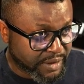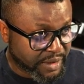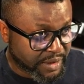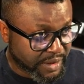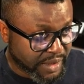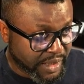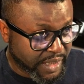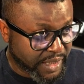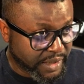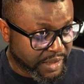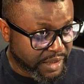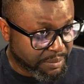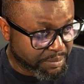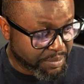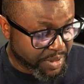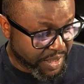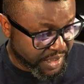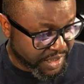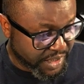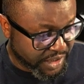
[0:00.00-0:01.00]
selected
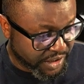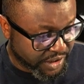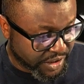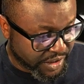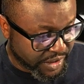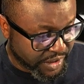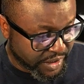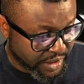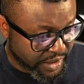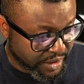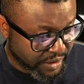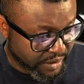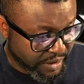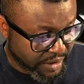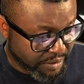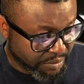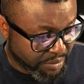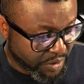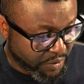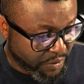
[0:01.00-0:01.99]
partition,
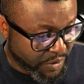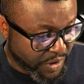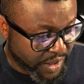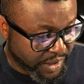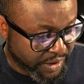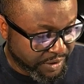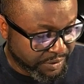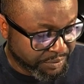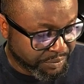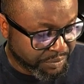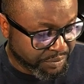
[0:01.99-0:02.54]
number 1,